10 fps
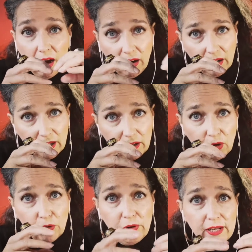are
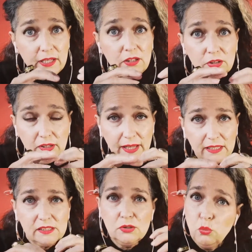already
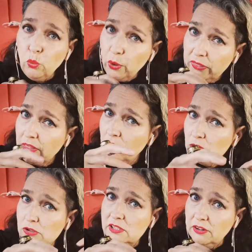connected with
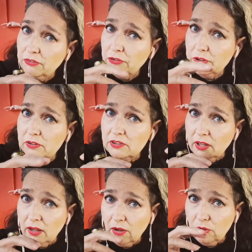those different
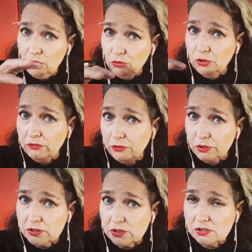
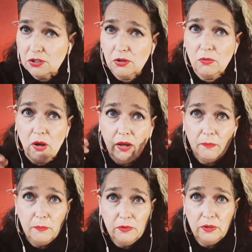universes. So
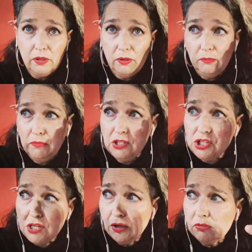
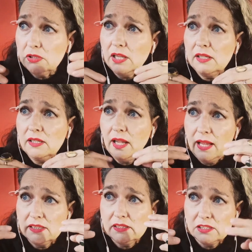Michio
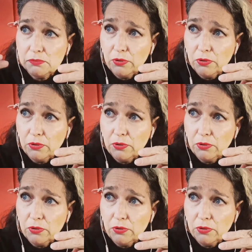has this